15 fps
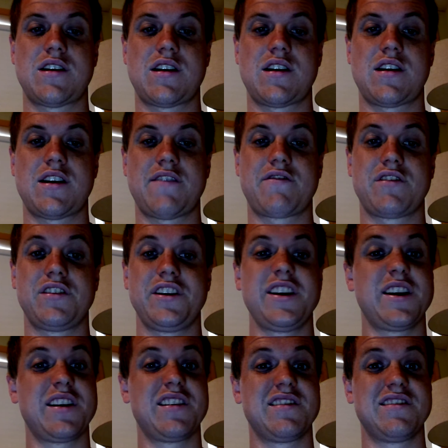I've really
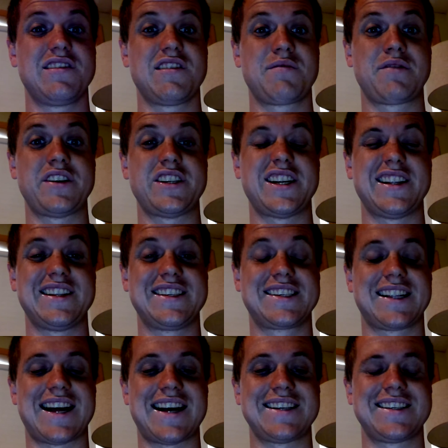appreciated this
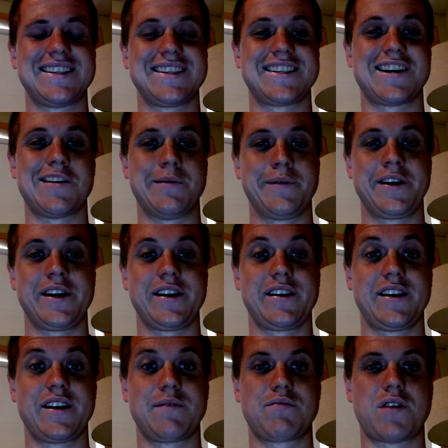class, and it's helped me
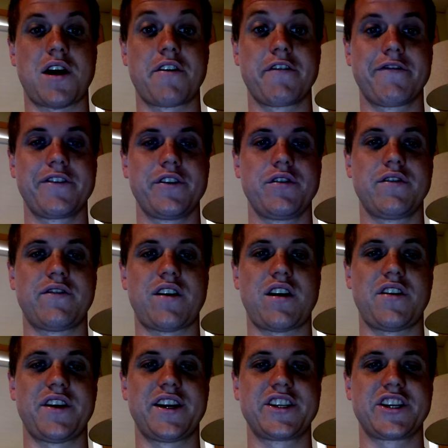get a broader view of all
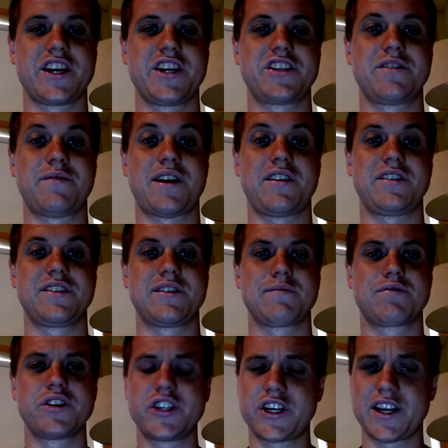the educational models and
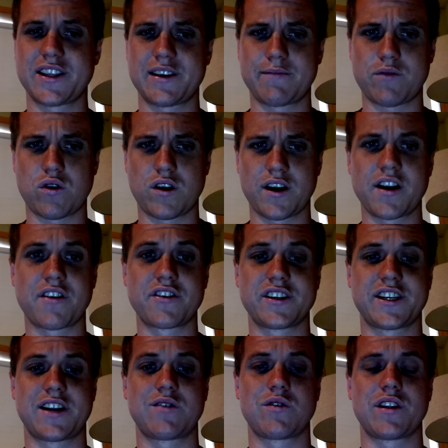appreciate them more and
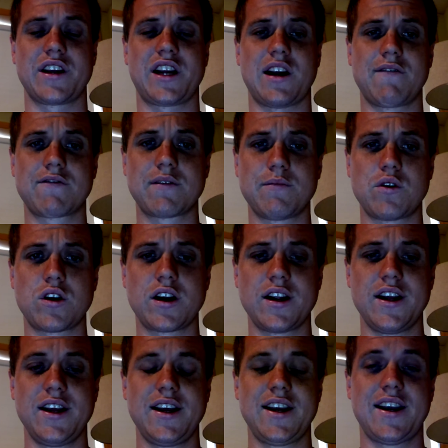understand where they come from more.
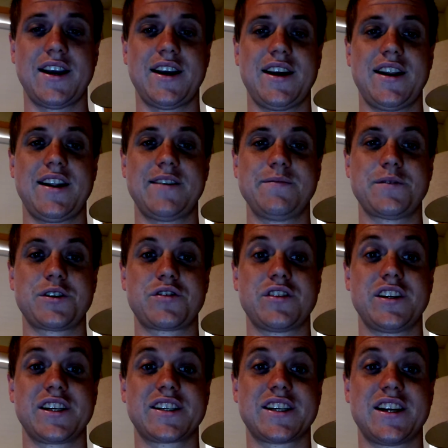And I'm just really
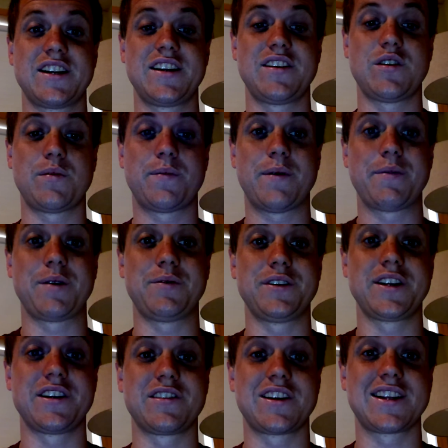excited and hope I'm able to
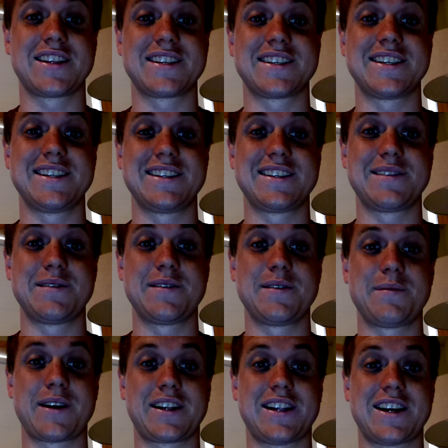integrate this into
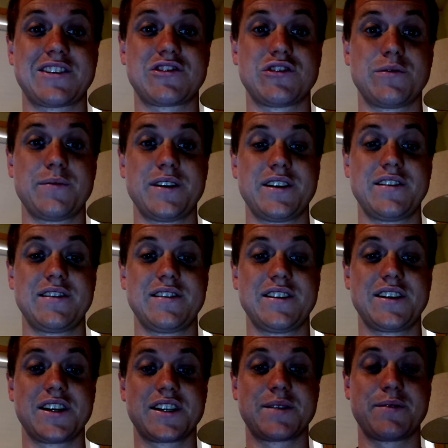my classroom and the
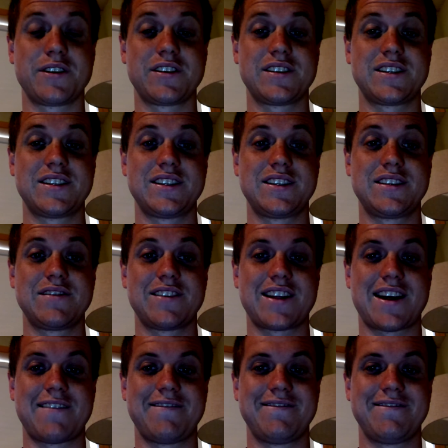experiences with that.